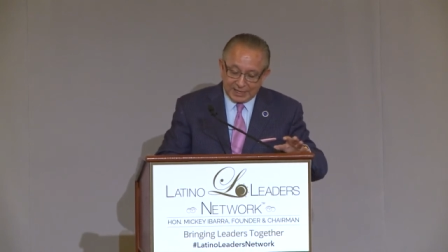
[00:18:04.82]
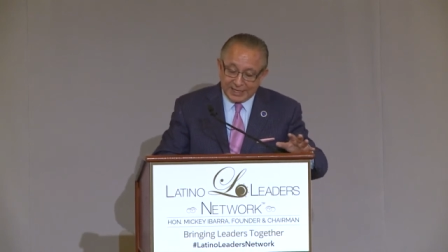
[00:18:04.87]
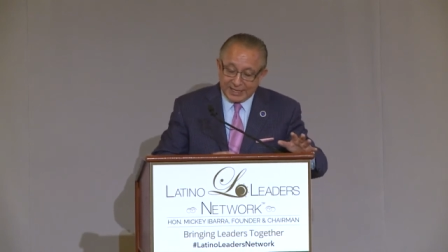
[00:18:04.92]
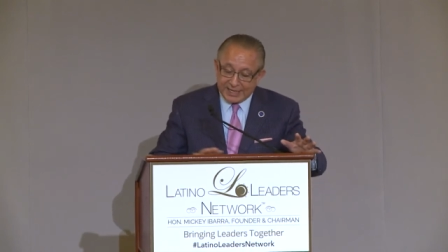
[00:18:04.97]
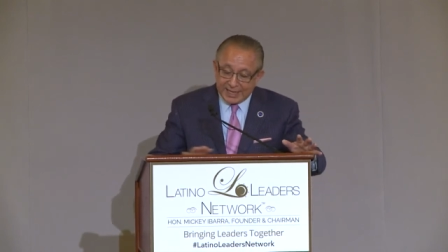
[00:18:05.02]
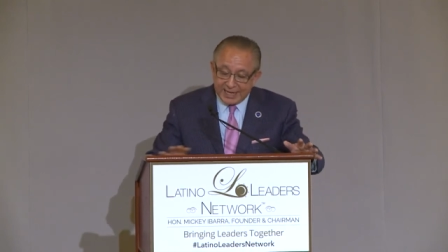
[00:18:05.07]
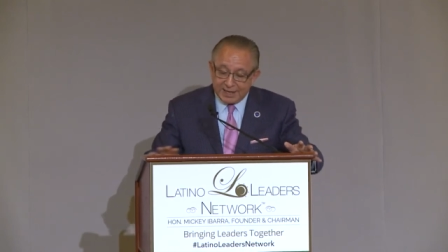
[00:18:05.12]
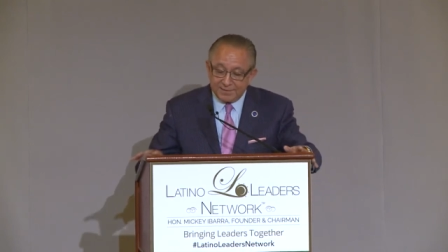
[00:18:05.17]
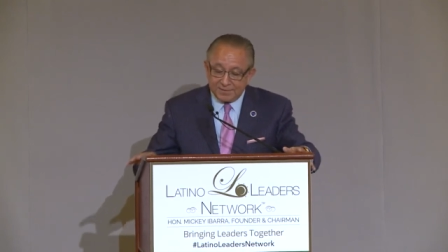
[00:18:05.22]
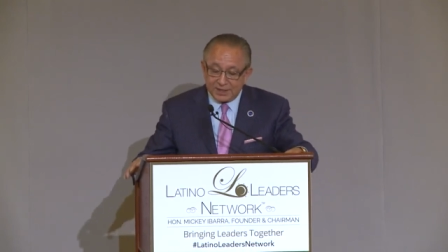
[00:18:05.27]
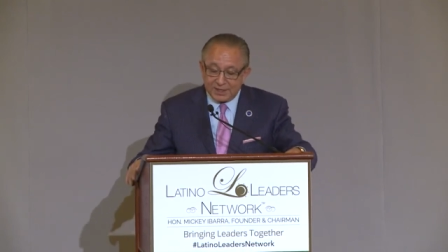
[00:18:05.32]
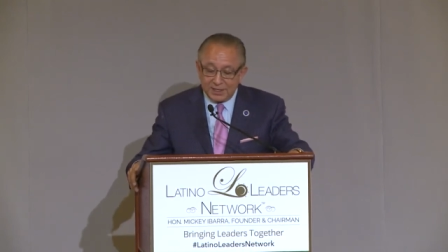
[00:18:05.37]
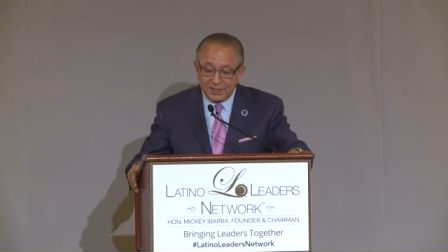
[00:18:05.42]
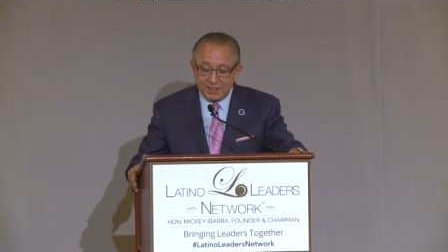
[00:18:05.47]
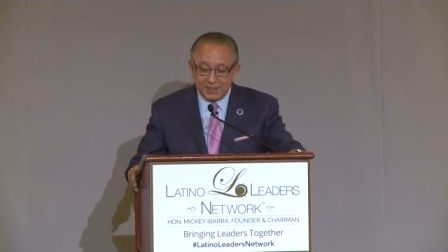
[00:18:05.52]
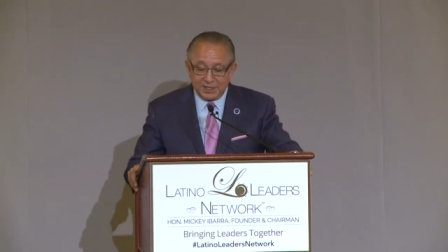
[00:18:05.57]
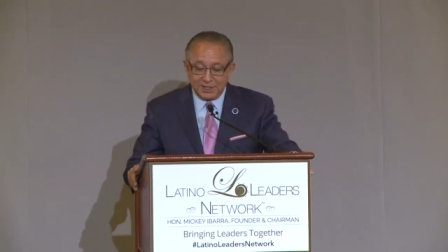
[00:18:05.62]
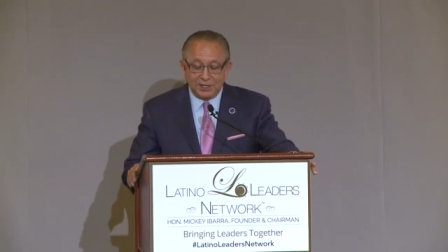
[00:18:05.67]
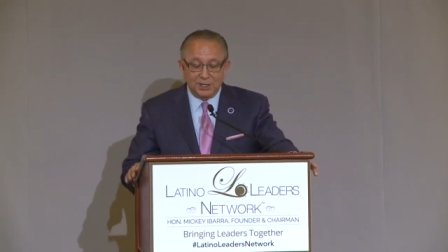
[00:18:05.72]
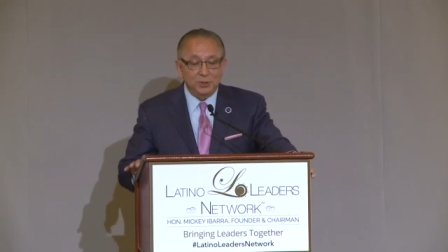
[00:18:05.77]
David,
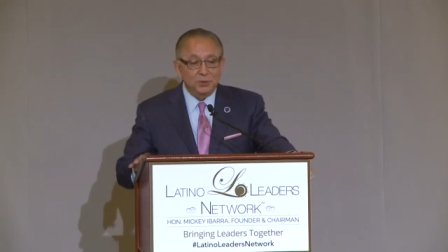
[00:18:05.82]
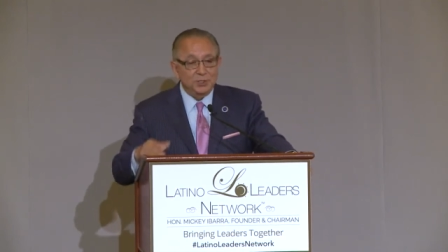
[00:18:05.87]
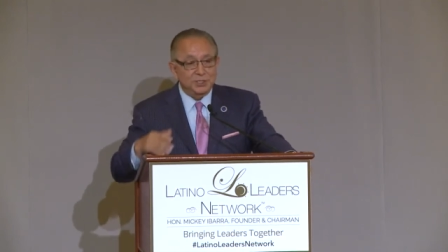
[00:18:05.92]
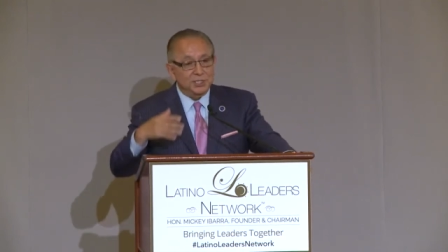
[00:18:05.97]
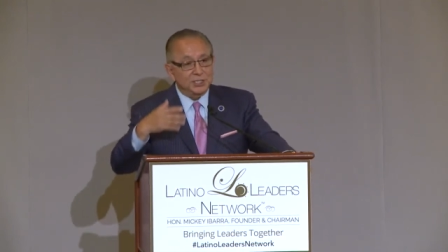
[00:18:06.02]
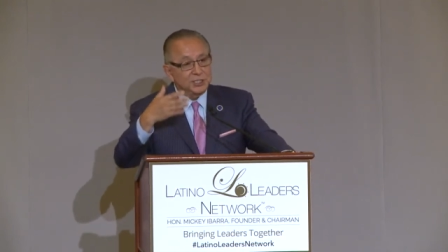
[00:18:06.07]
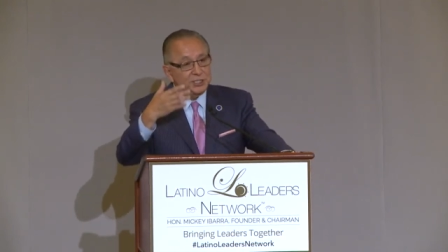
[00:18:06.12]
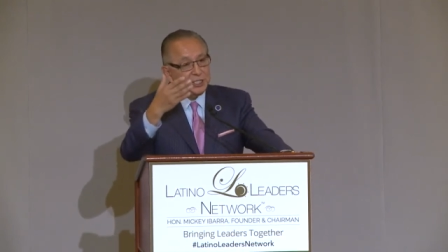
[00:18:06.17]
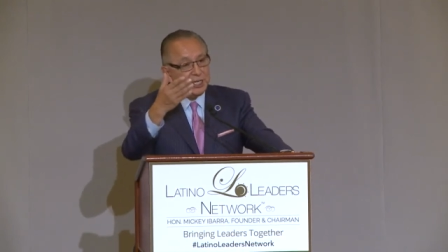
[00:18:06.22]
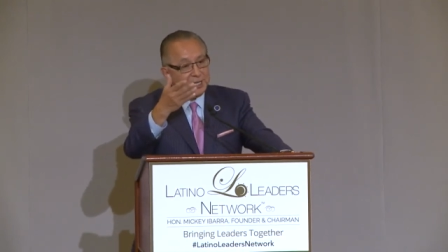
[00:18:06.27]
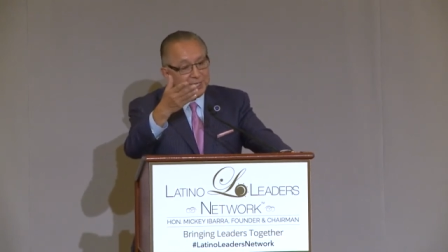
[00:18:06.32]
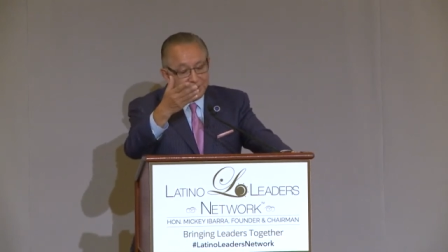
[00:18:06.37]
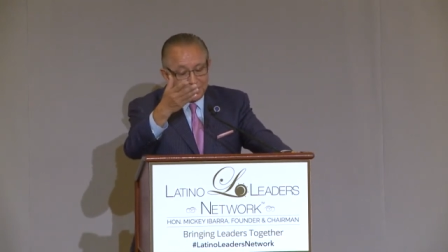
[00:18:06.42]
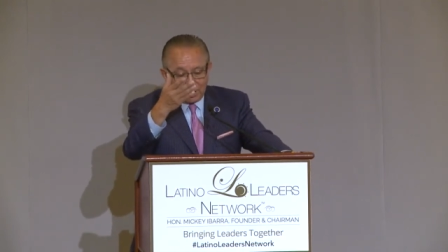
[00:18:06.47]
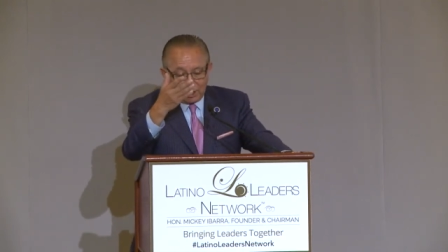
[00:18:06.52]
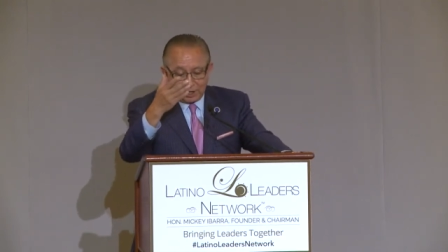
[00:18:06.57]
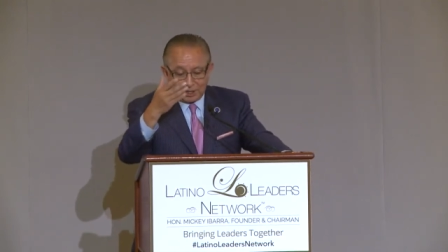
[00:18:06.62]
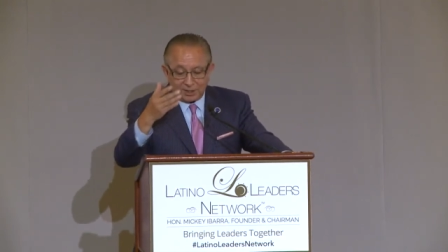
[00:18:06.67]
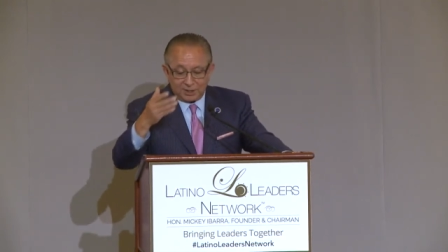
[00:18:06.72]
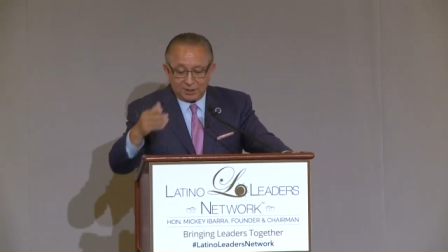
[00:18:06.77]
who was a shade
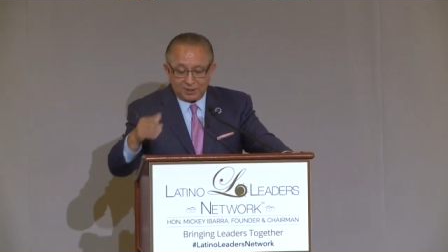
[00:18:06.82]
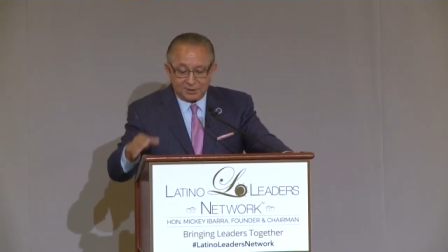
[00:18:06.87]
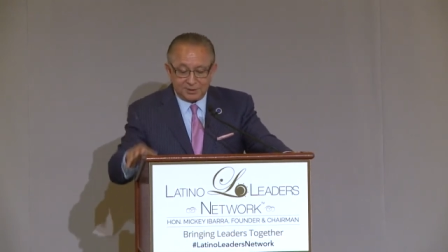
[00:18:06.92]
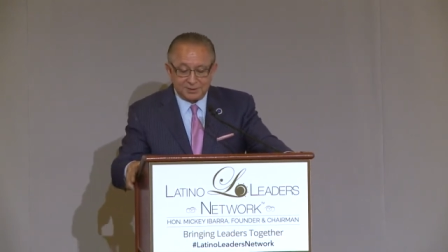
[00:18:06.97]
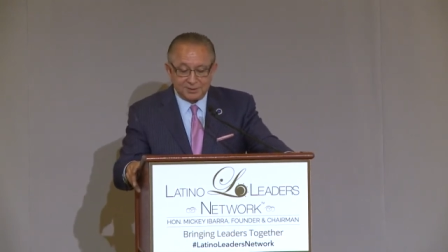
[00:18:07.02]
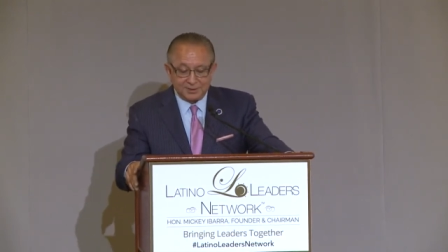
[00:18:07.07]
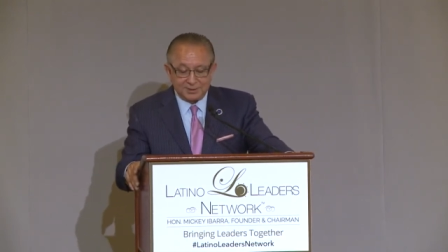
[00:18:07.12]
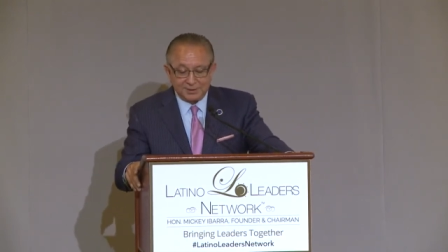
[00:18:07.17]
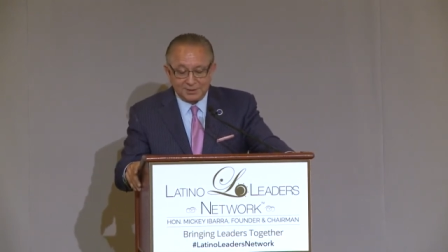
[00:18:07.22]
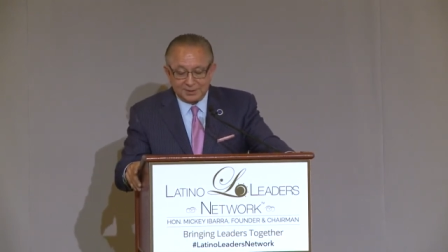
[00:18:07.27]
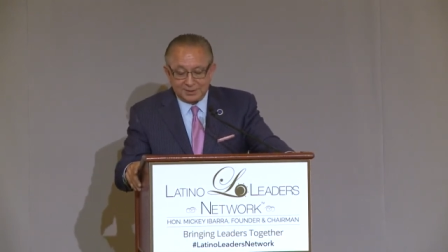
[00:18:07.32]
darker